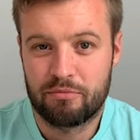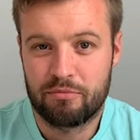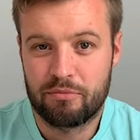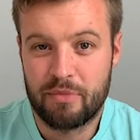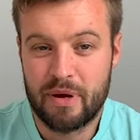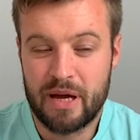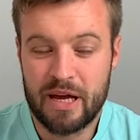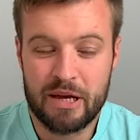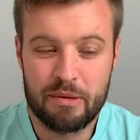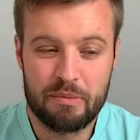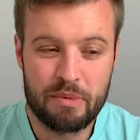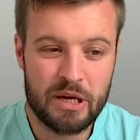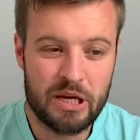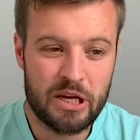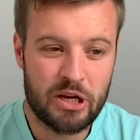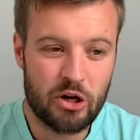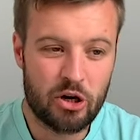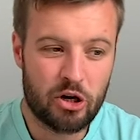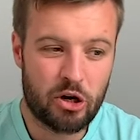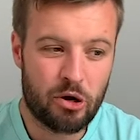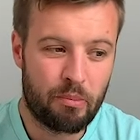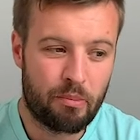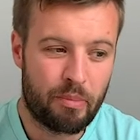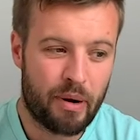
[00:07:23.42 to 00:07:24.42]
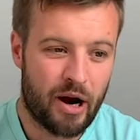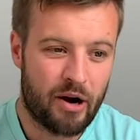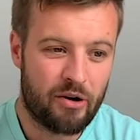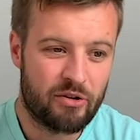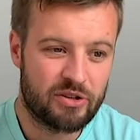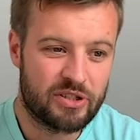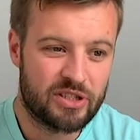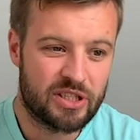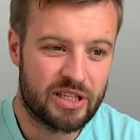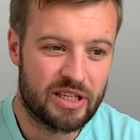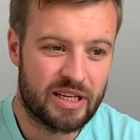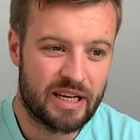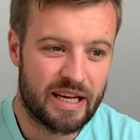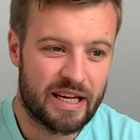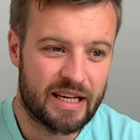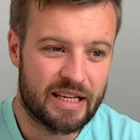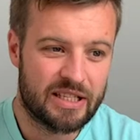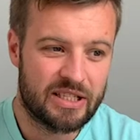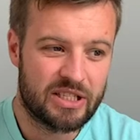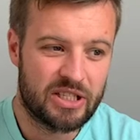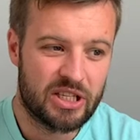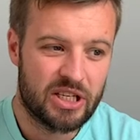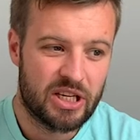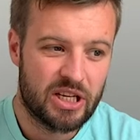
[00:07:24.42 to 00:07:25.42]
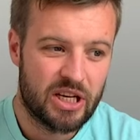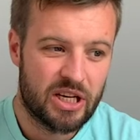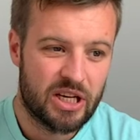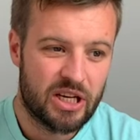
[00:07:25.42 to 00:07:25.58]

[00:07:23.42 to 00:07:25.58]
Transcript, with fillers: maybe your comparison is